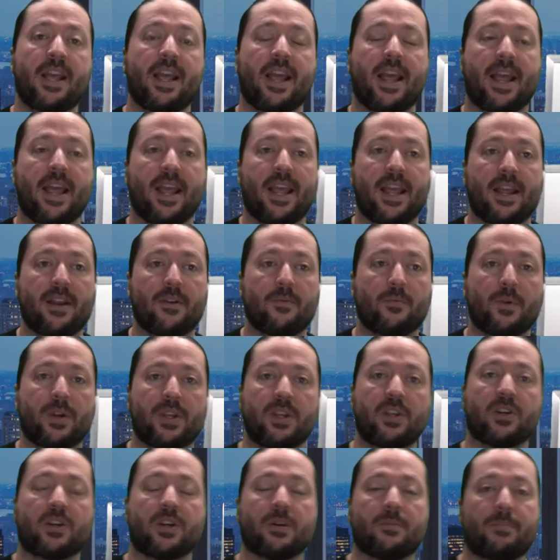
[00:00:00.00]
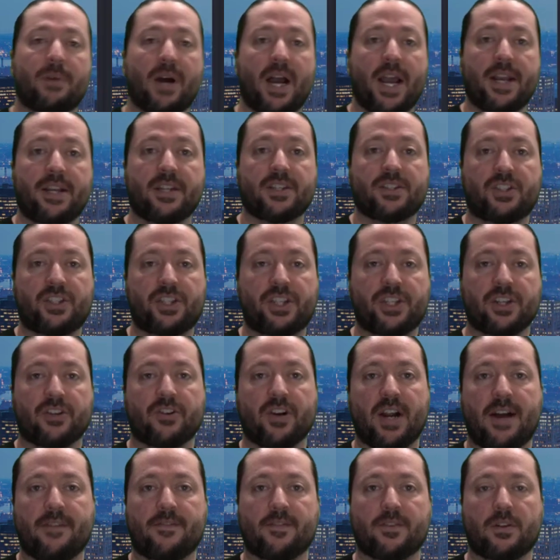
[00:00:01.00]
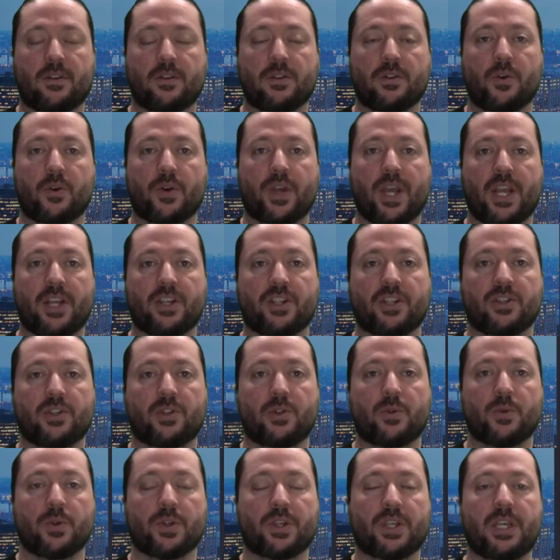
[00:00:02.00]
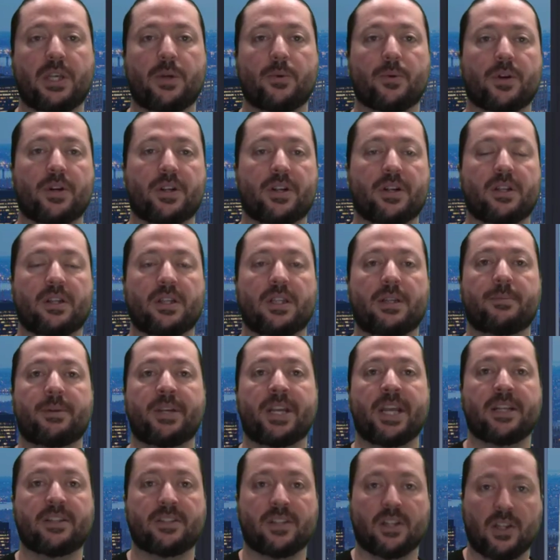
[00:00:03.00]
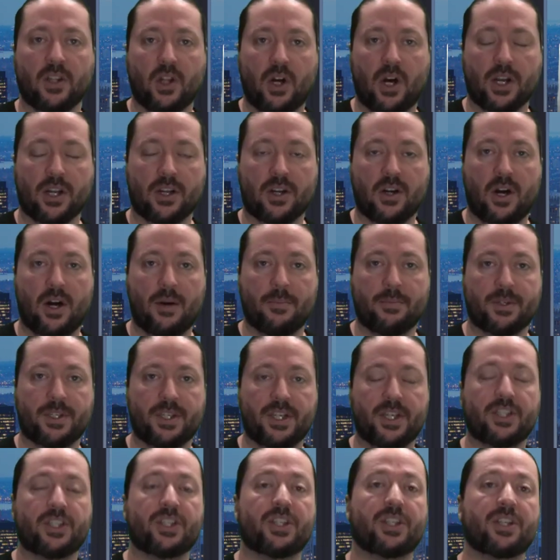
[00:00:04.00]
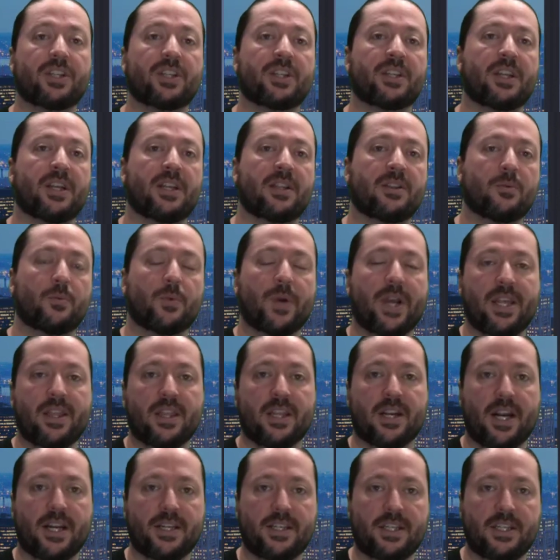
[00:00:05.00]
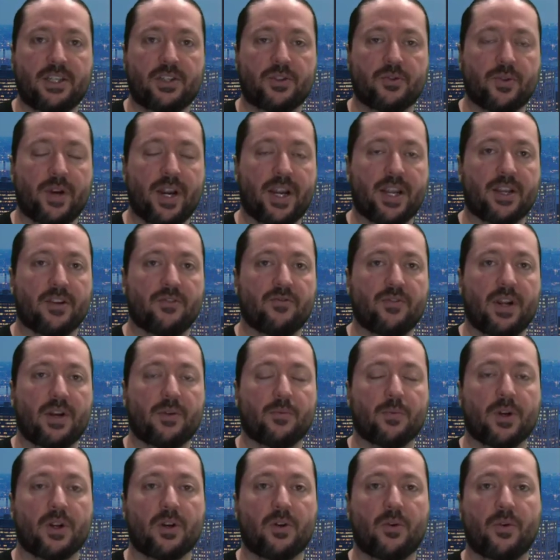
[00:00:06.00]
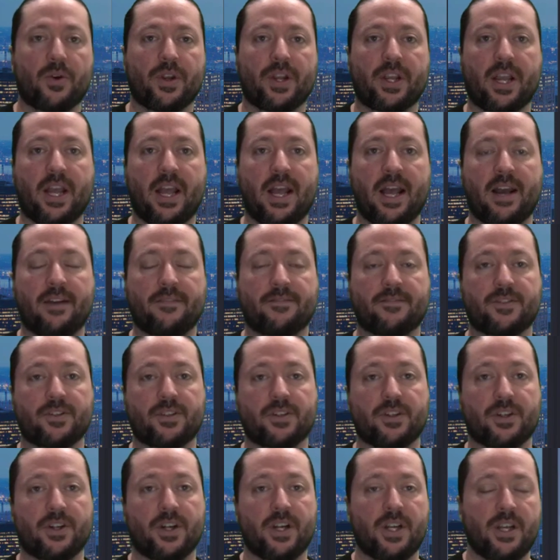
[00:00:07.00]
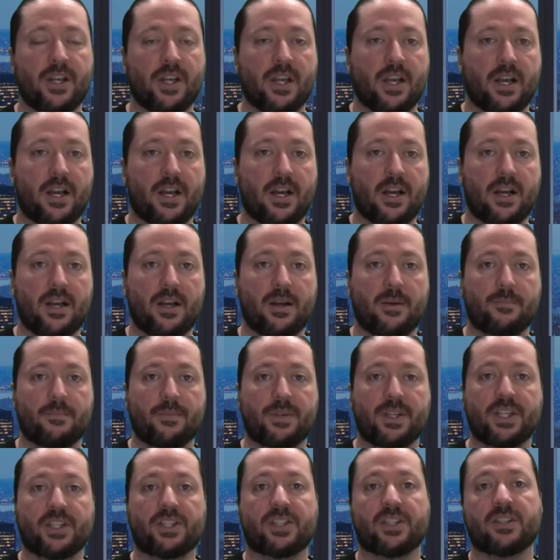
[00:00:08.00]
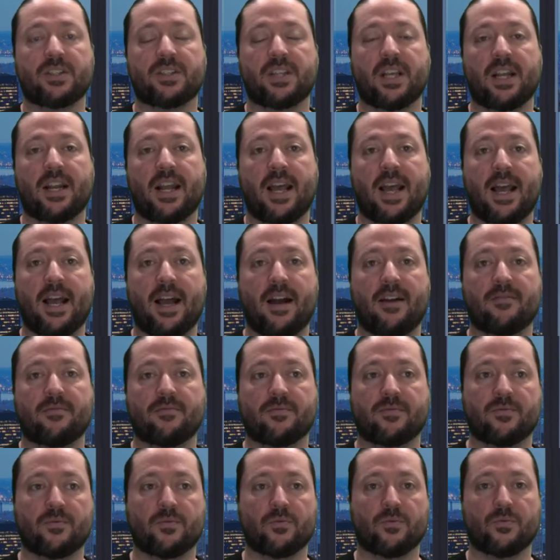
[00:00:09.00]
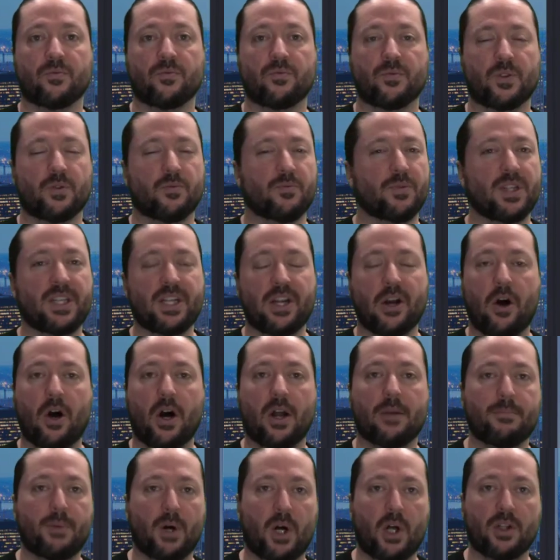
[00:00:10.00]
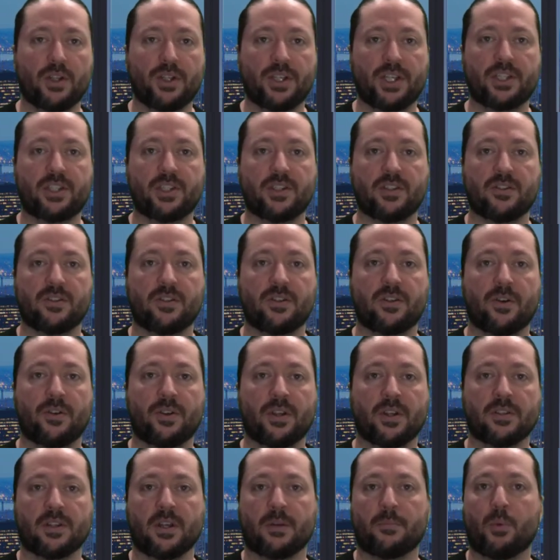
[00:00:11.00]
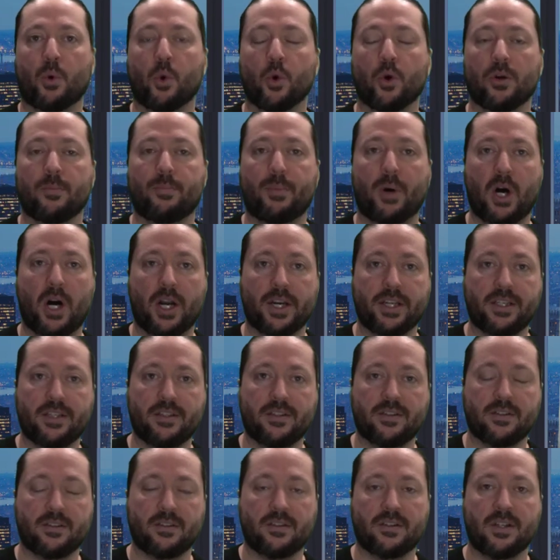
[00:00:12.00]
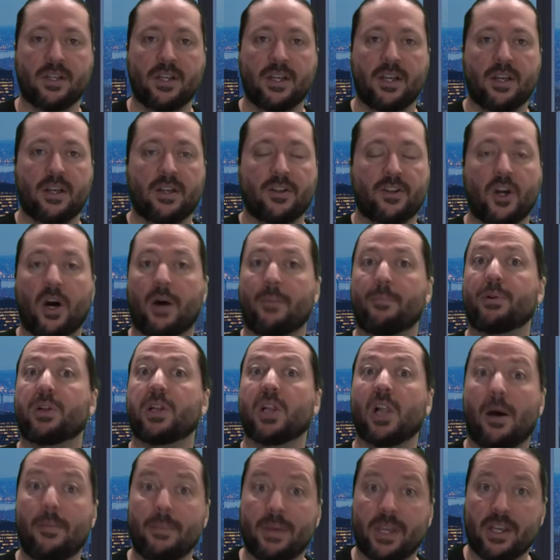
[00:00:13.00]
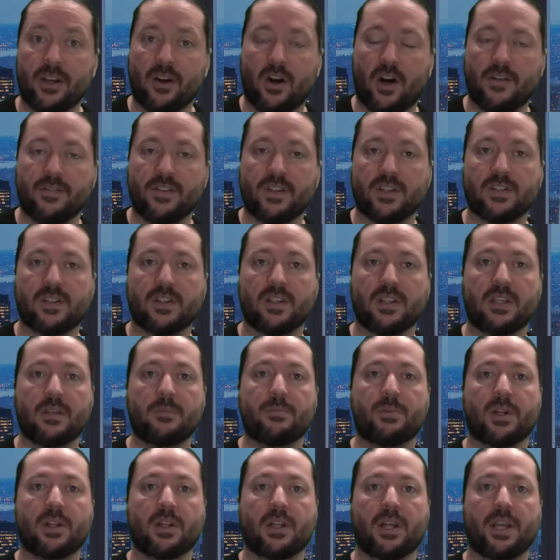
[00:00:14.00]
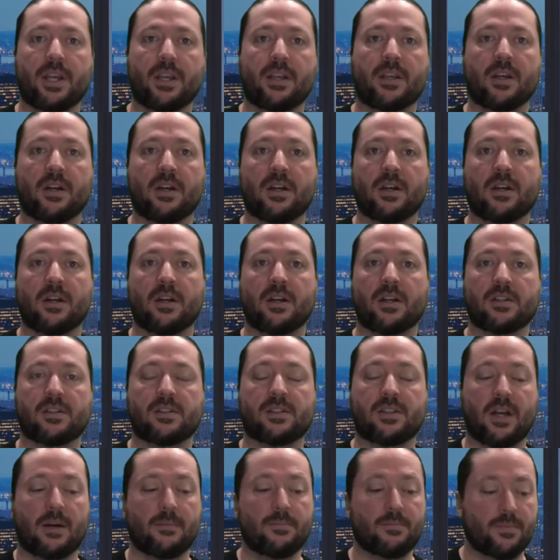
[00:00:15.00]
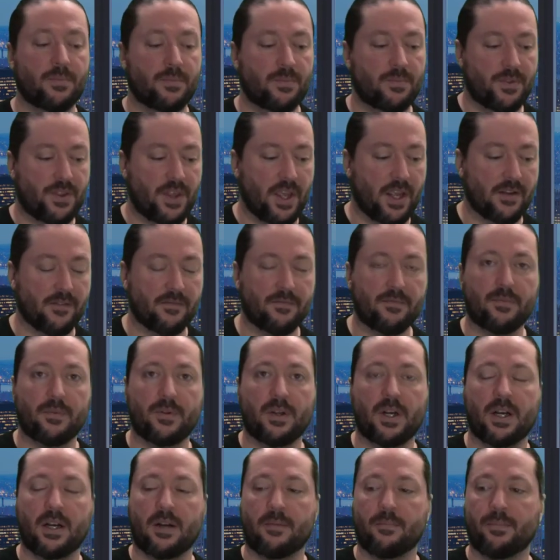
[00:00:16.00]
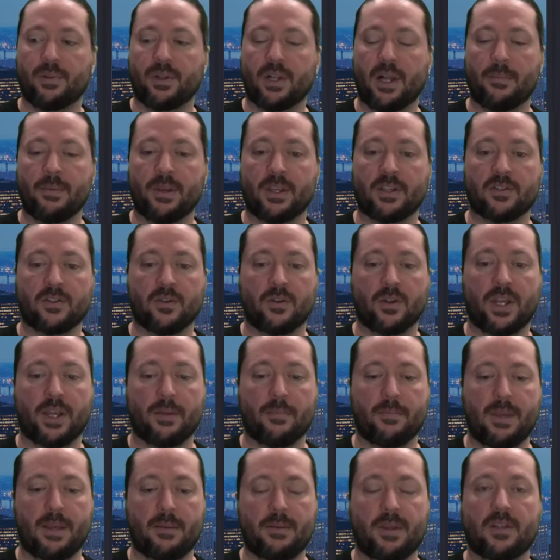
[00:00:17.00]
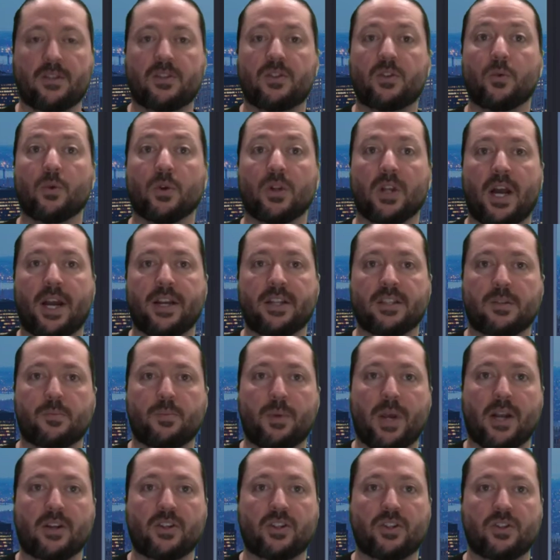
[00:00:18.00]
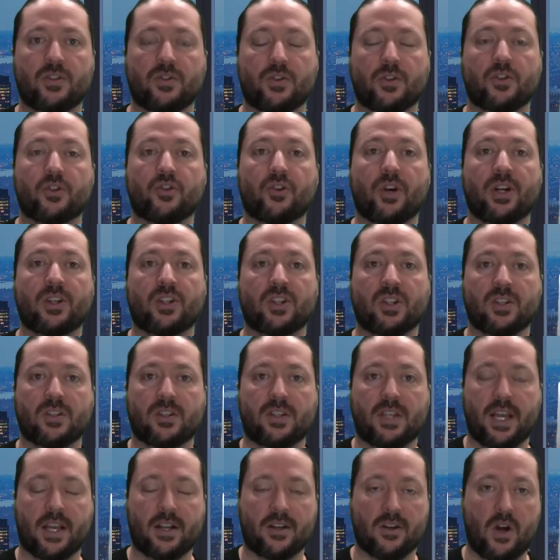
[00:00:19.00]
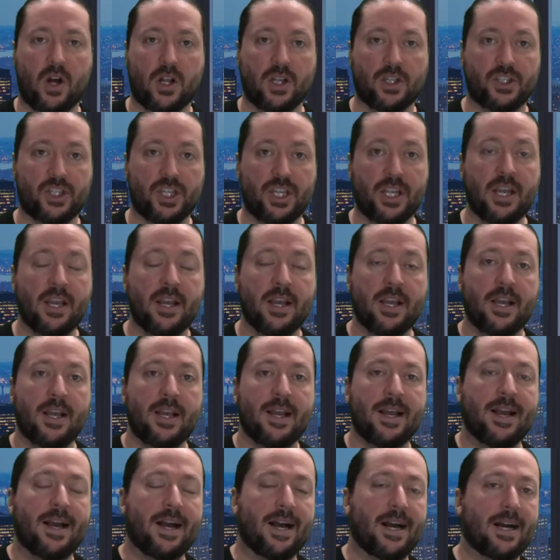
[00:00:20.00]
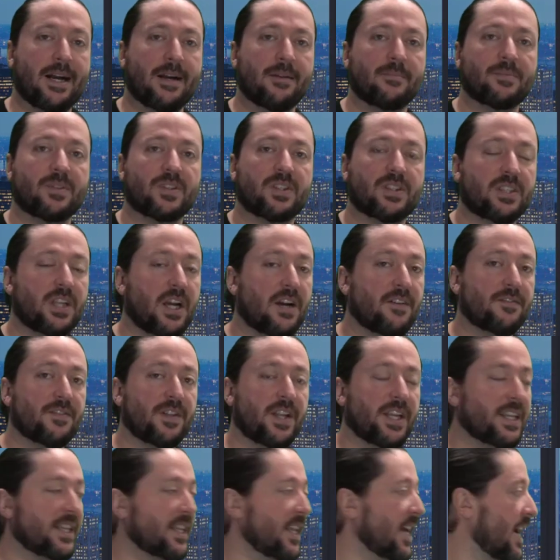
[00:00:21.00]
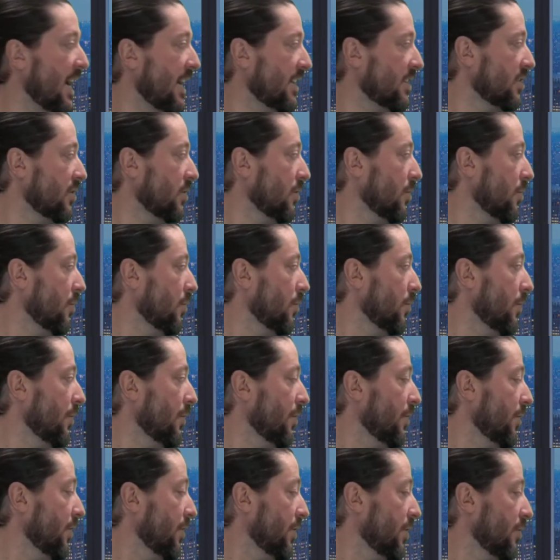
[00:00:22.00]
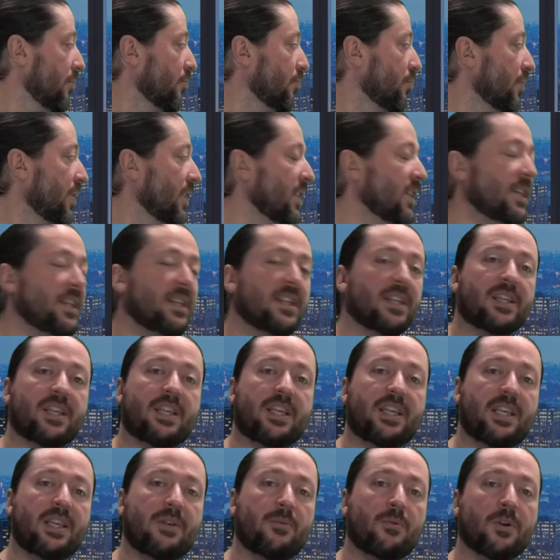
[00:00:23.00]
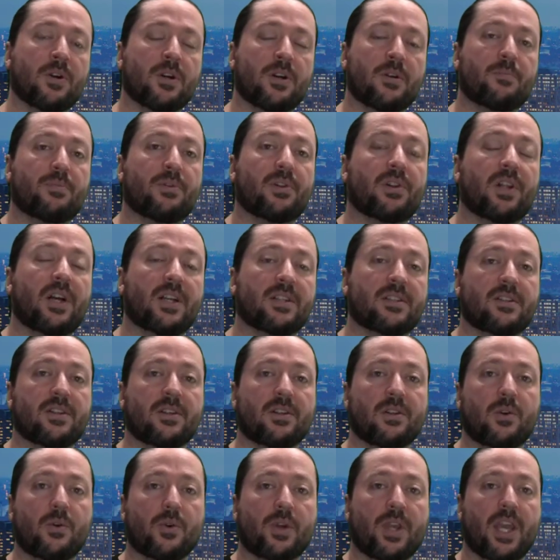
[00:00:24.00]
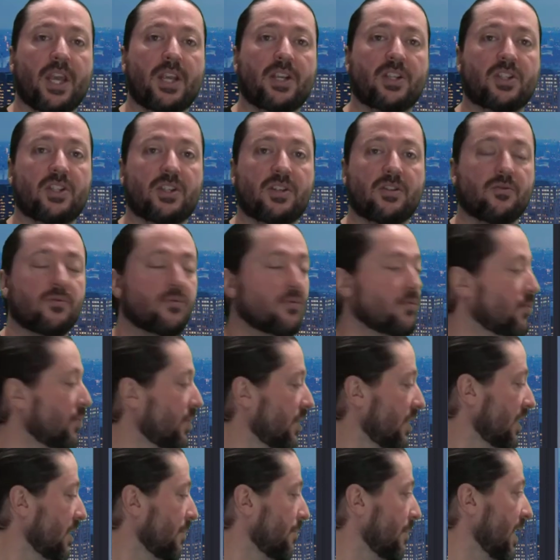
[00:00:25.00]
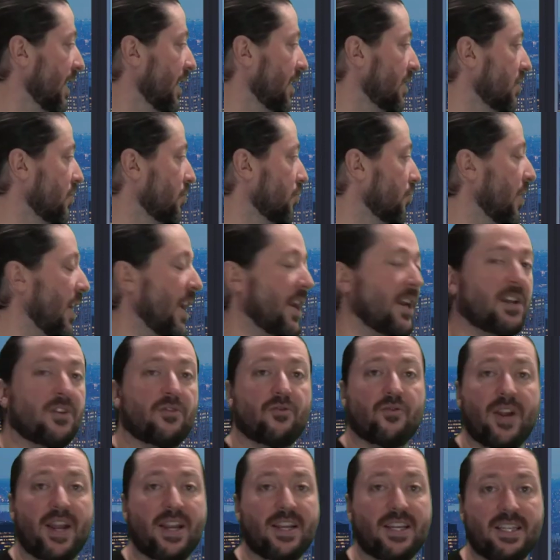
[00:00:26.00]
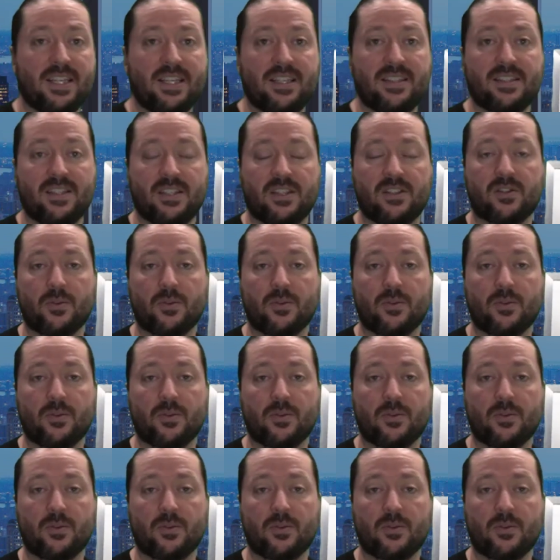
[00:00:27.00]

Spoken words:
And when you combine a geographical location to a keyword, it eliminates a lot of competition. And the way that I teach rank and rent, we're going after niches that have the really oddball niches, you know, things like porta potties and not plumbing, obviously, but like a sub thing of plumbing. So like maybe sewer line inspections or trenchless technology, stuff like that. So really the keyword plus the location really makes rank and rent easy.